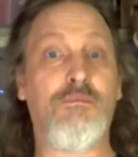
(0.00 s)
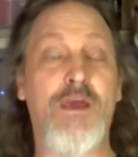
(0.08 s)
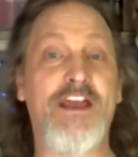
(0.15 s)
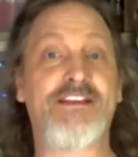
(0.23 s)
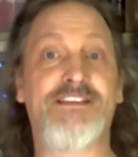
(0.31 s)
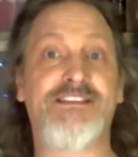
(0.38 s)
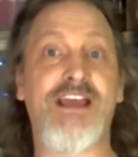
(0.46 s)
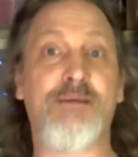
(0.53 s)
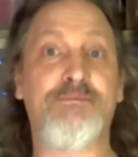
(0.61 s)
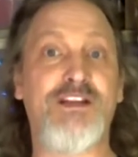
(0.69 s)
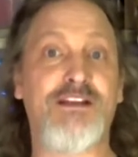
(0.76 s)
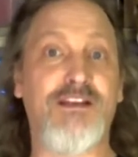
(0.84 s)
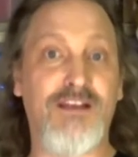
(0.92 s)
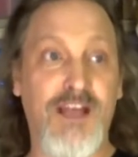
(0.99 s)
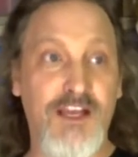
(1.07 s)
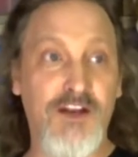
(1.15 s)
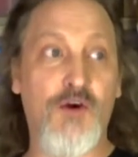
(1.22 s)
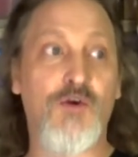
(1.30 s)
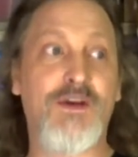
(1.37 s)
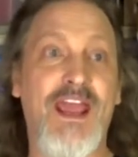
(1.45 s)
accepted and
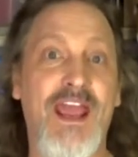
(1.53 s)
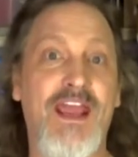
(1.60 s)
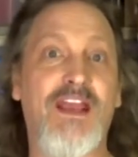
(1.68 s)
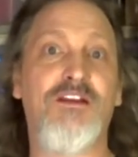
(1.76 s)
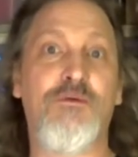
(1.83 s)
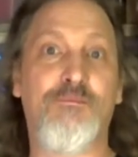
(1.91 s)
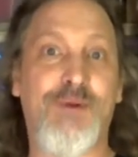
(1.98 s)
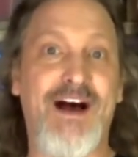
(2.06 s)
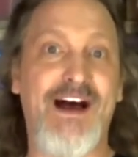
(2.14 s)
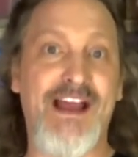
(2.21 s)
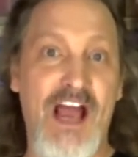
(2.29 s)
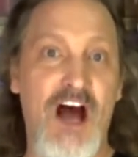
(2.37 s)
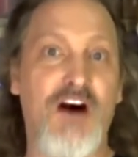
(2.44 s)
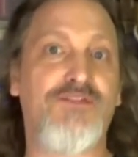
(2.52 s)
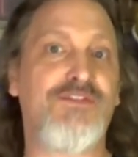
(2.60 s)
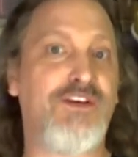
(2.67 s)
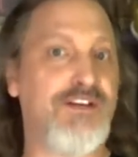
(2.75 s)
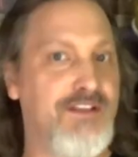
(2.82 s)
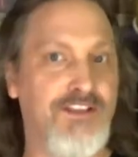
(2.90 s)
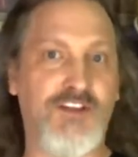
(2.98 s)
okayed by
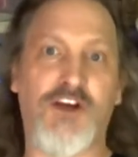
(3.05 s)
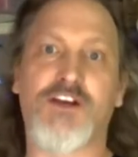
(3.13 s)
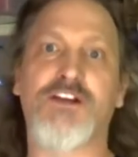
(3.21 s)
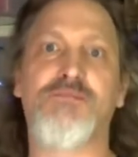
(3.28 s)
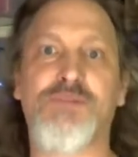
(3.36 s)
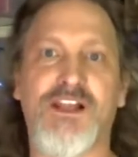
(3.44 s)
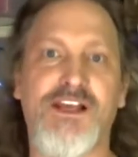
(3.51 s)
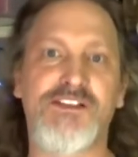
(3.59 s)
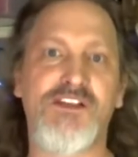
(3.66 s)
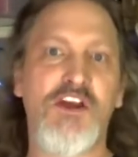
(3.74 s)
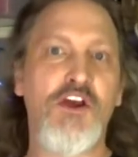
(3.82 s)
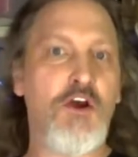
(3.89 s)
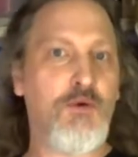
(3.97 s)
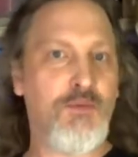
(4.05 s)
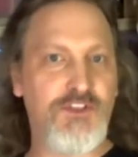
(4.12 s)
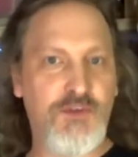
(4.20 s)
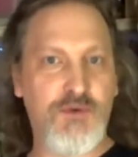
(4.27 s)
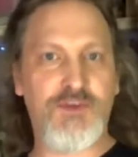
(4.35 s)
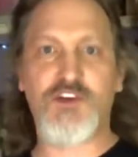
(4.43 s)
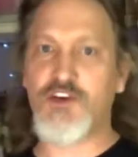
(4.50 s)
Alpha in the darkened place. When
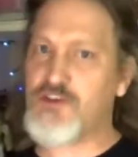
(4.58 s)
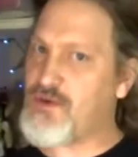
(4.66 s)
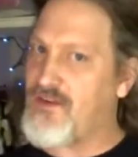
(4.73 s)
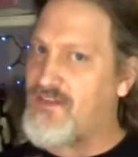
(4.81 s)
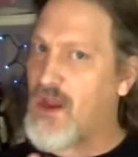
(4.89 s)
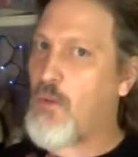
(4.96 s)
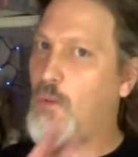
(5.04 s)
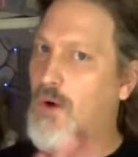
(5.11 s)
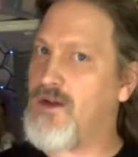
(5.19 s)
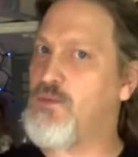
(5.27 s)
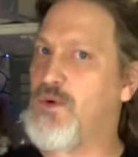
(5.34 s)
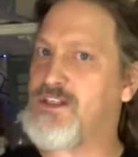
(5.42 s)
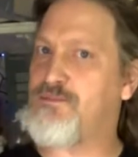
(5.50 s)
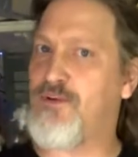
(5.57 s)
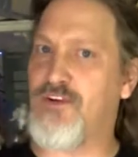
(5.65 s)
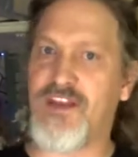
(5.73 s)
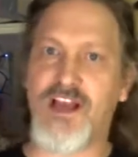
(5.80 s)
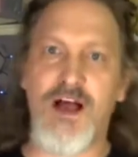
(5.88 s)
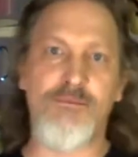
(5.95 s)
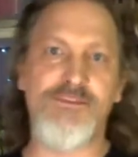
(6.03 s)
she returns, we have that one whisperer
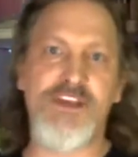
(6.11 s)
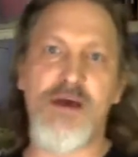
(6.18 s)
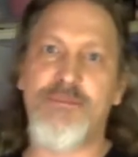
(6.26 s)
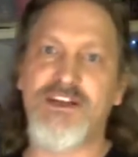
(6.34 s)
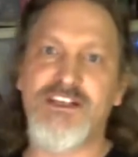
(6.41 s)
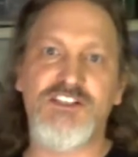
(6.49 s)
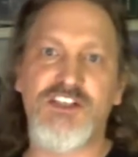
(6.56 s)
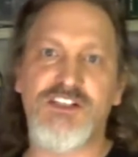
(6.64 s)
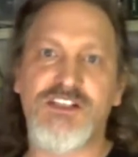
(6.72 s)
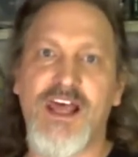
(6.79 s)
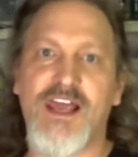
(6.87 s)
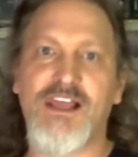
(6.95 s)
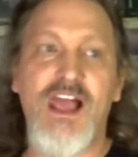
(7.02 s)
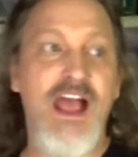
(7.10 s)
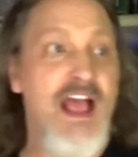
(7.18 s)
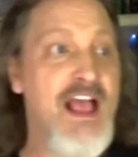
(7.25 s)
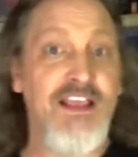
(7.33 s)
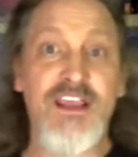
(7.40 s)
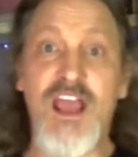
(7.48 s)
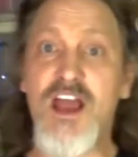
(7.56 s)
that comes up and is just like,
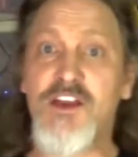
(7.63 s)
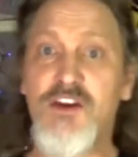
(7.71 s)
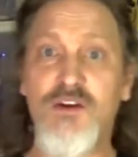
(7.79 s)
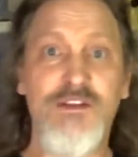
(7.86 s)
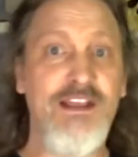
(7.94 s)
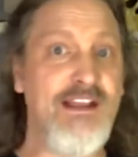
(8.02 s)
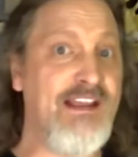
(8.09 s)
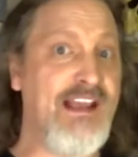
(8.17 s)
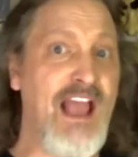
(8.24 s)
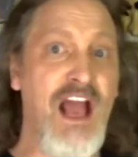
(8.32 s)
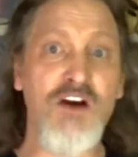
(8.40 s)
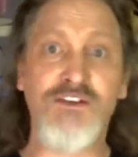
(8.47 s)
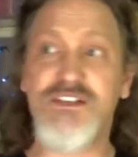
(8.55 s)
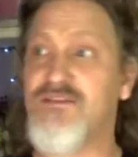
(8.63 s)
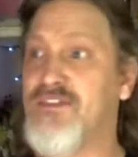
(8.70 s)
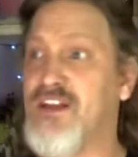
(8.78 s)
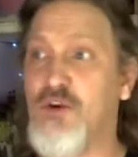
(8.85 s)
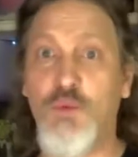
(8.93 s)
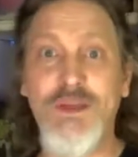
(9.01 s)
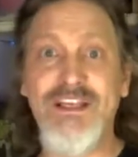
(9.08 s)
yeah, you know, the cows and
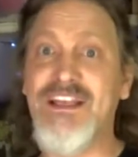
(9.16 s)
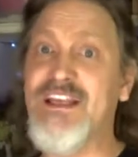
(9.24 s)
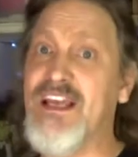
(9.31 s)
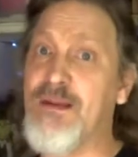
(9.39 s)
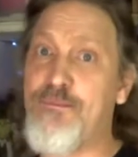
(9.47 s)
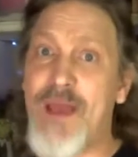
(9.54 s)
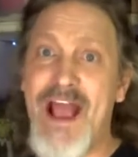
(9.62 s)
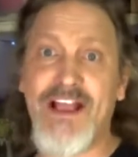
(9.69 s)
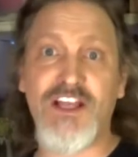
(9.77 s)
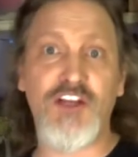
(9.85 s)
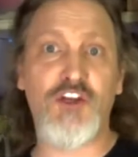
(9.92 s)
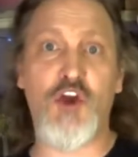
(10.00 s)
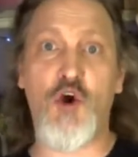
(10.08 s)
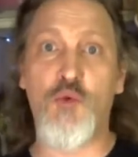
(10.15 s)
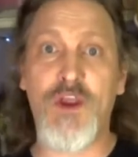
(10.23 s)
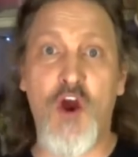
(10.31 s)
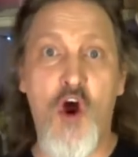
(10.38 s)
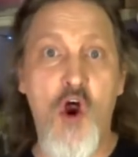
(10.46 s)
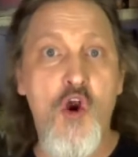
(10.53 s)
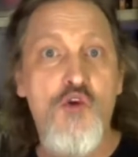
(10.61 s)
everything, we can get back and go. We
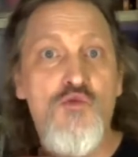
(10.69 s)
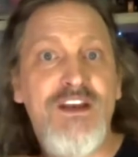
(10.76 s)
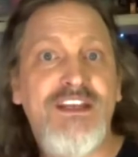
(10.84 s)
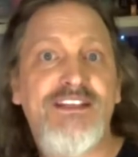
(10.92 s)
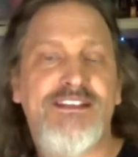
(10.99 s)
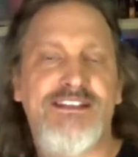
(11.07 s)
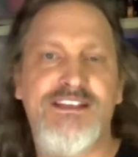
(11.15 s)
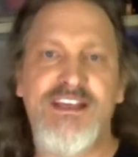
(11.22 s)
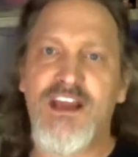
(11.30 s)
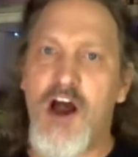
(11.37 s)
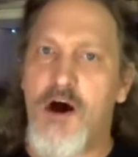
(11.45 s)
already see